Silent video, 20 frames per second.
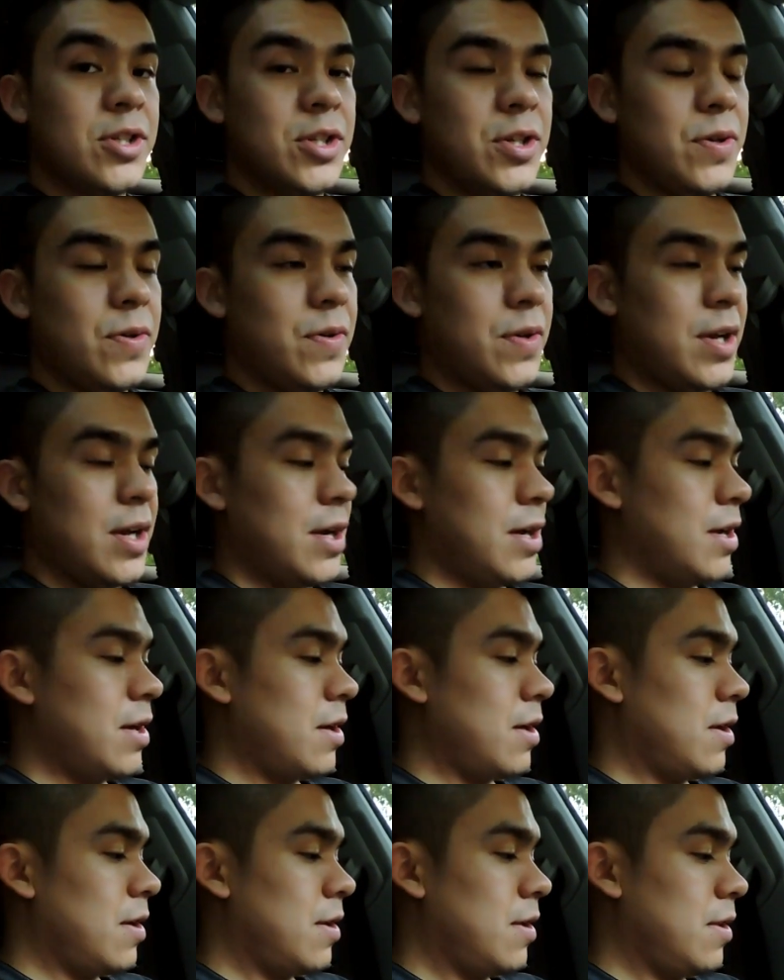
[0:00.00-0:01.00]
to get
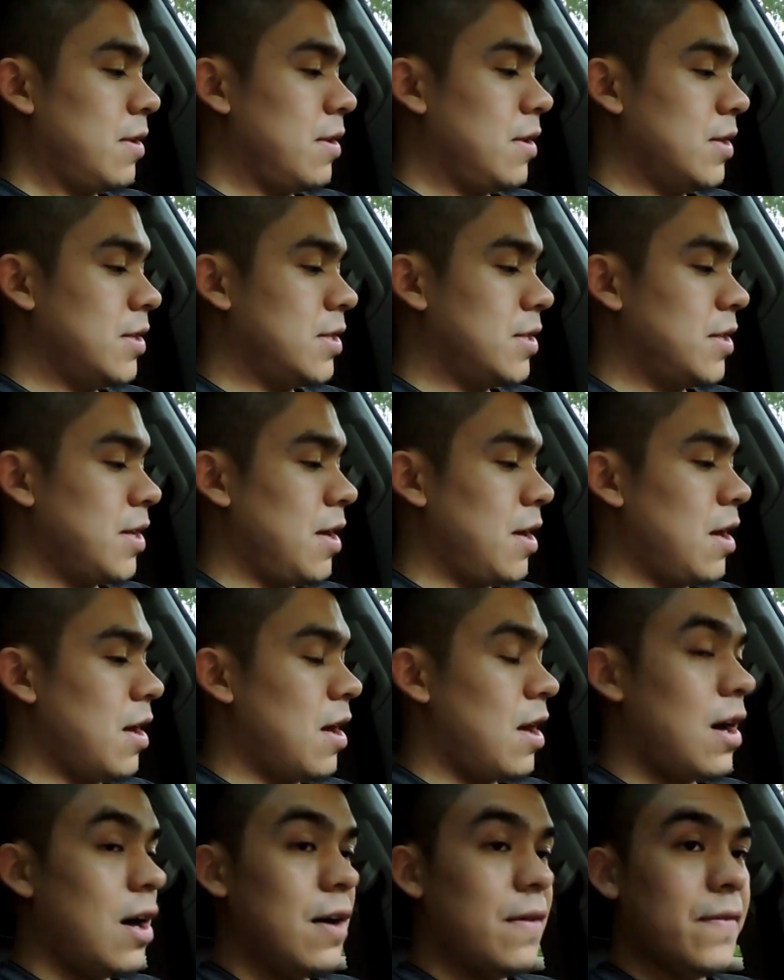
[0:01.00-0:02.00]
this thing
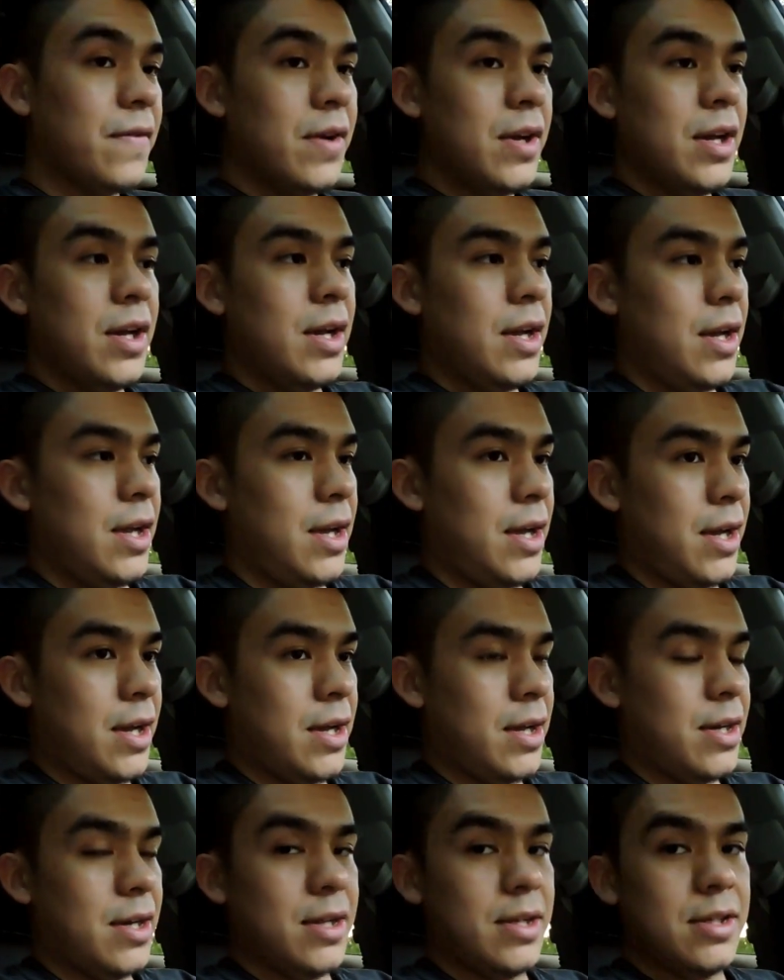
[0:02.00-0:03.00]
off
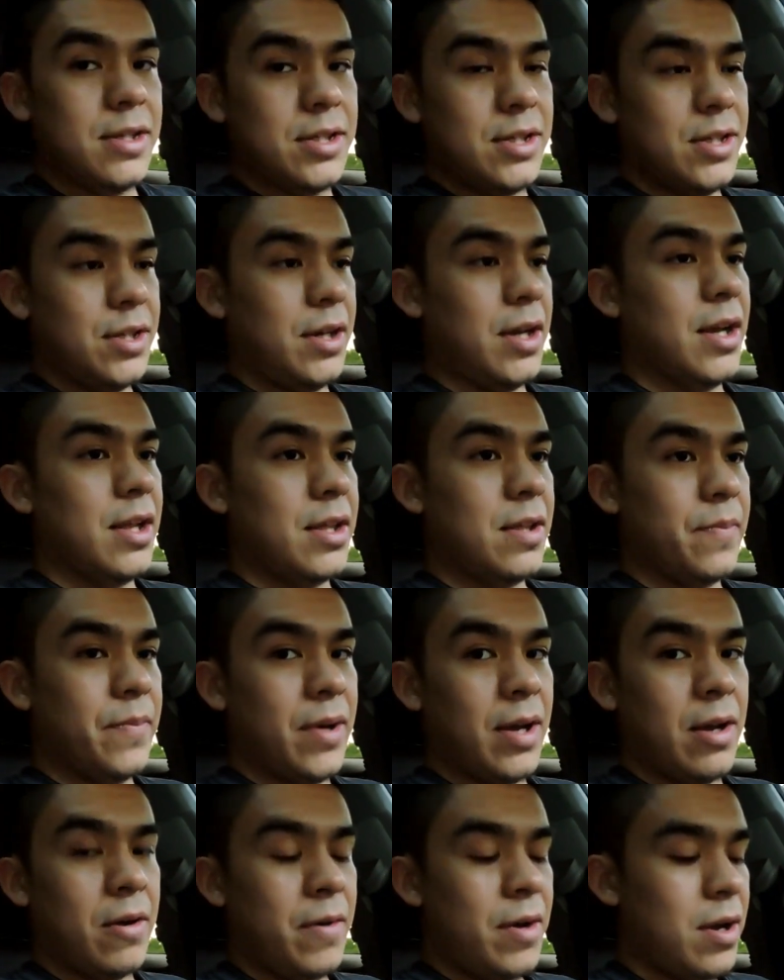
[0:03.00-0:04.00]
and to get the
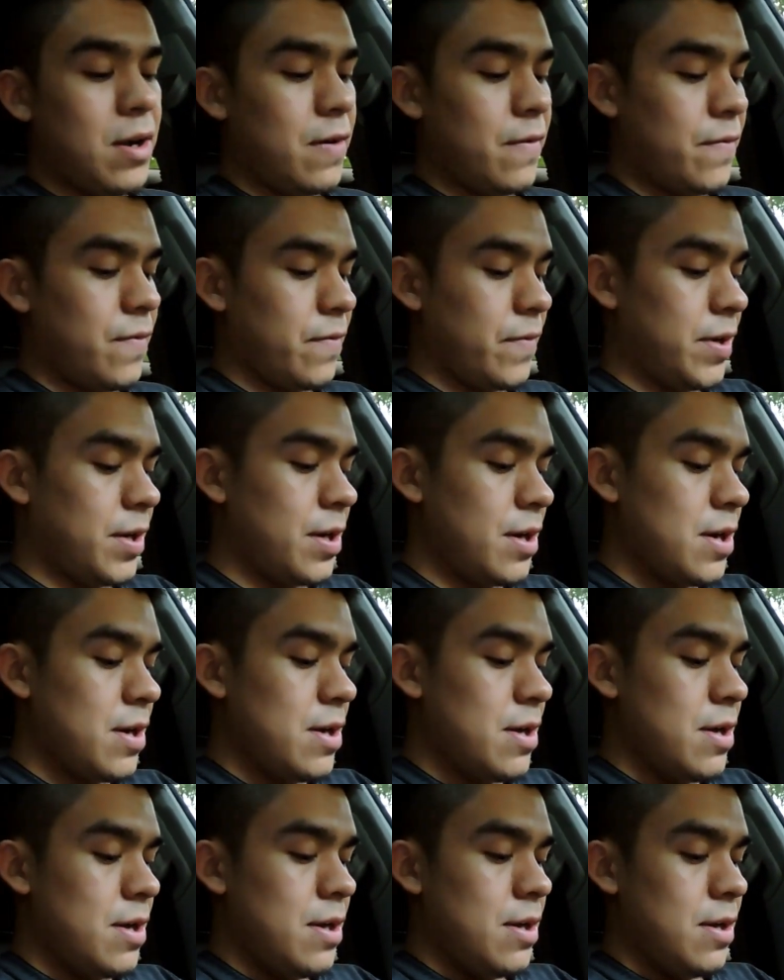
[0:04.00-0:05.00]
battery off of it.
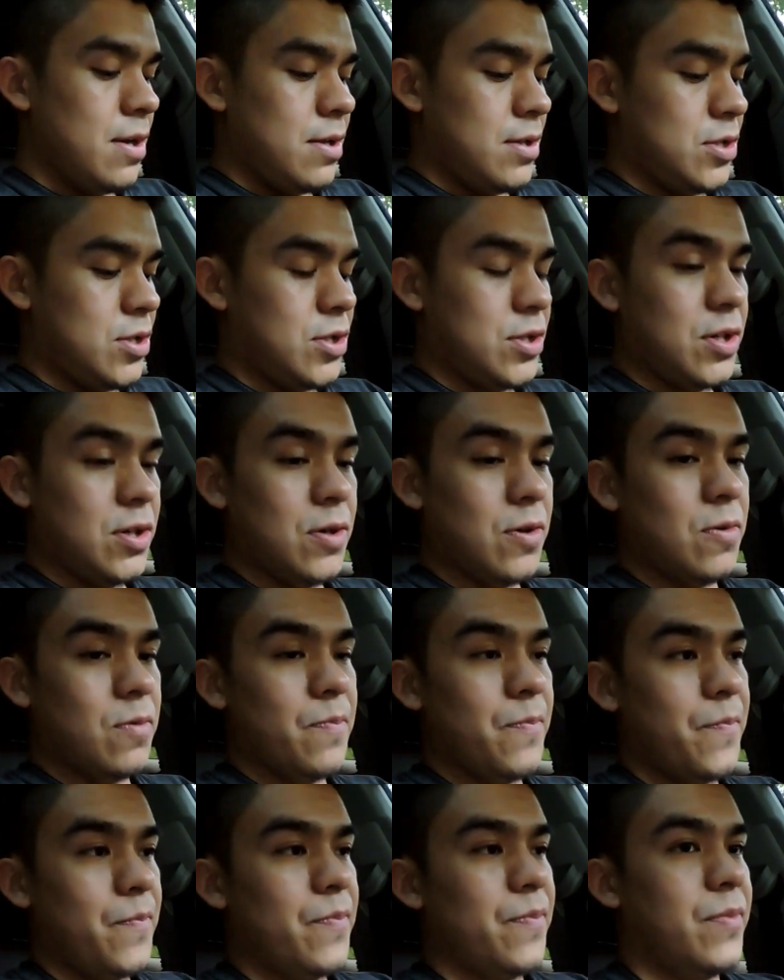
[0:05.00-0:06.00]
So
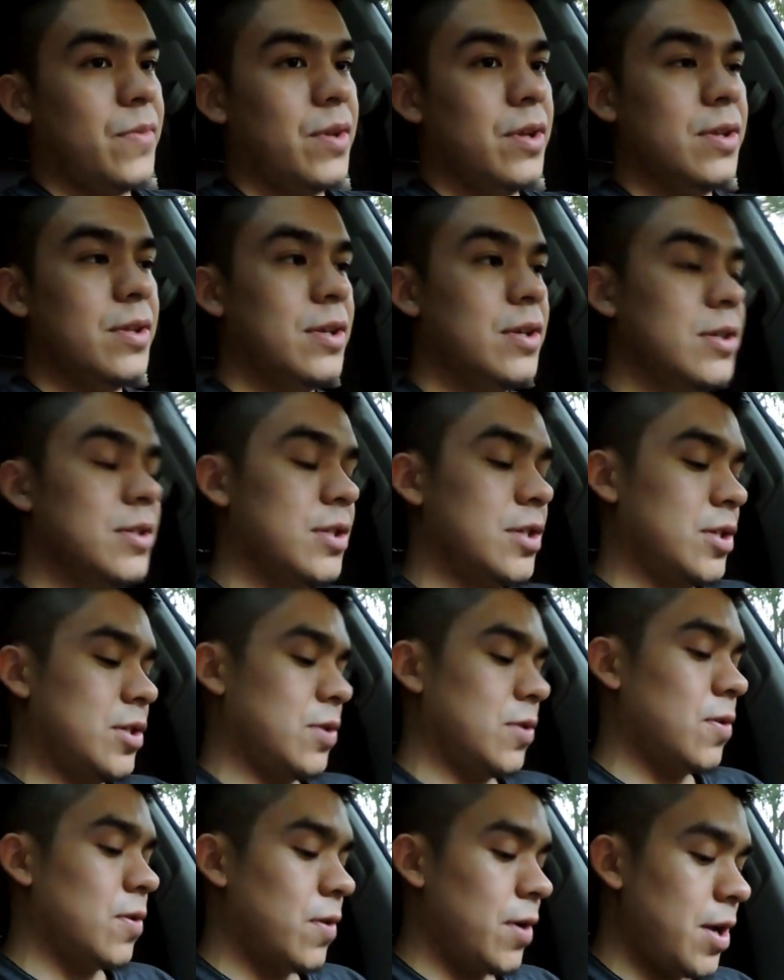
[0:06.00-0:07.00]
there's a
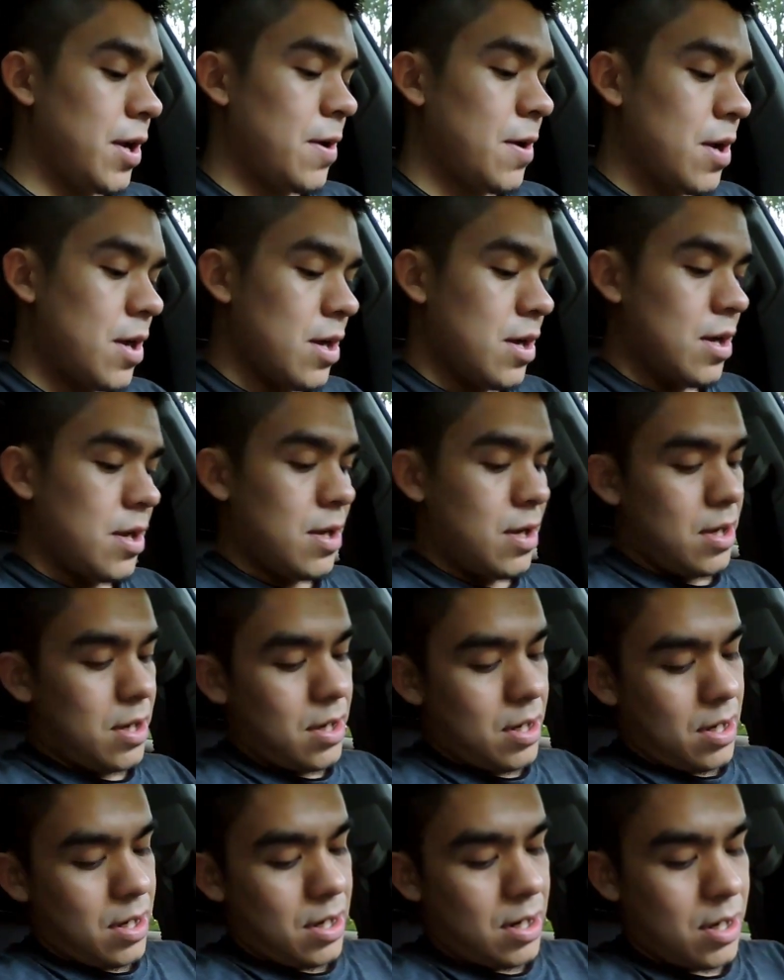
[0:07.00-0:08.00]
story.
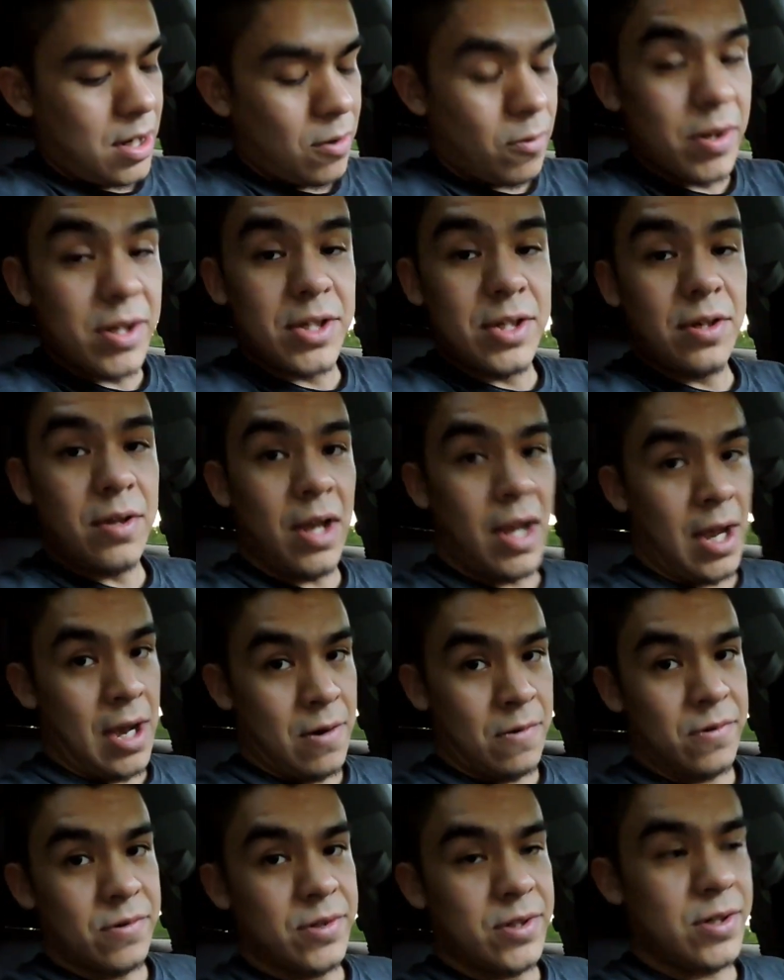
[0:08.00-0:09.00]
I went to
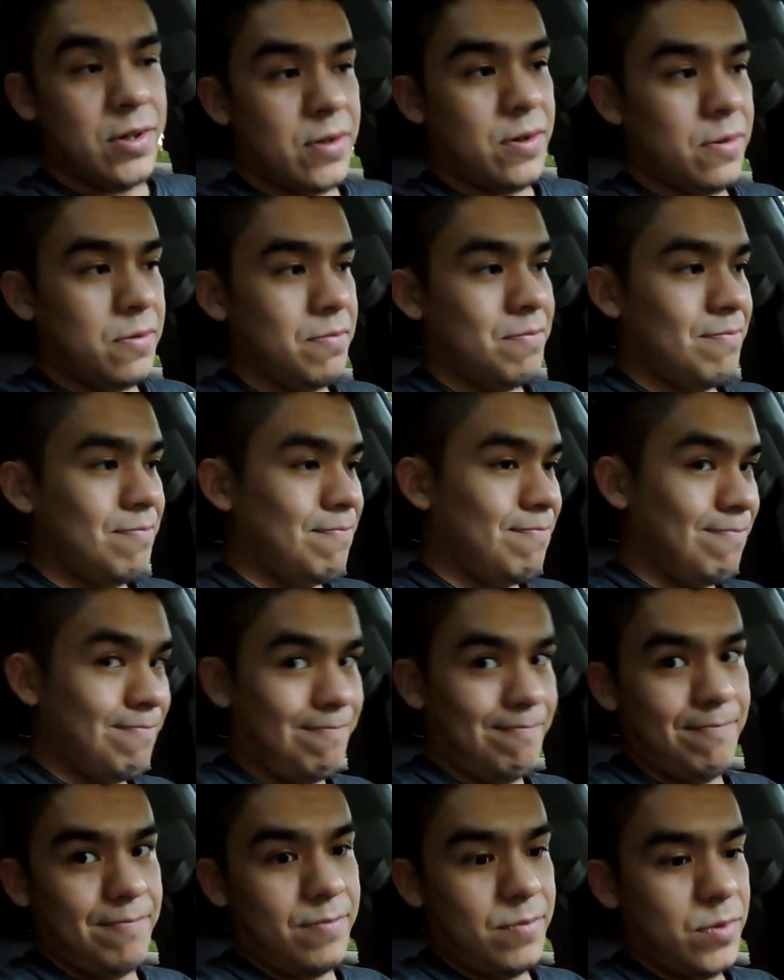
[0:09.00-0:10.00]
AutoZone.
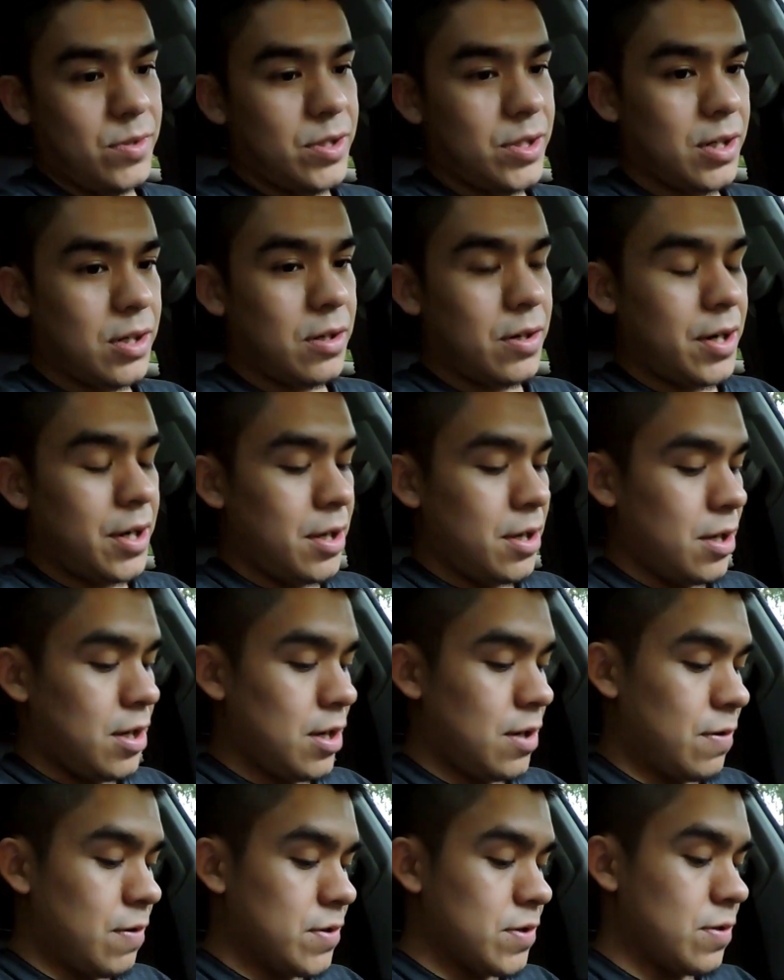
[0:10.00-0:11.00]

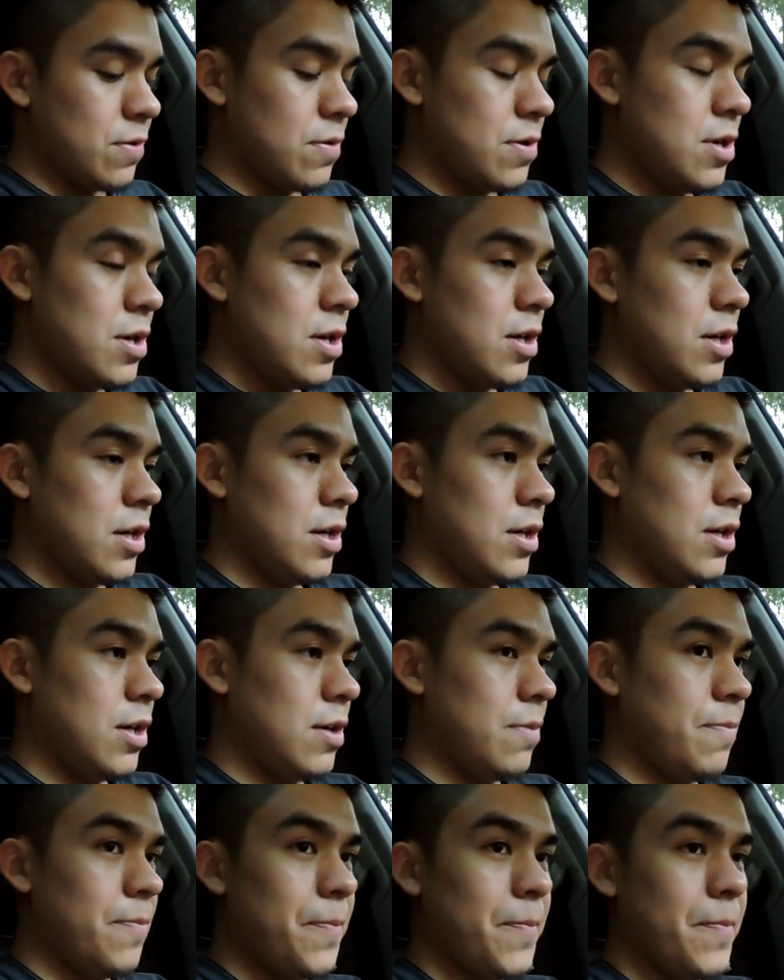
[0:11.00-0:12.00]
I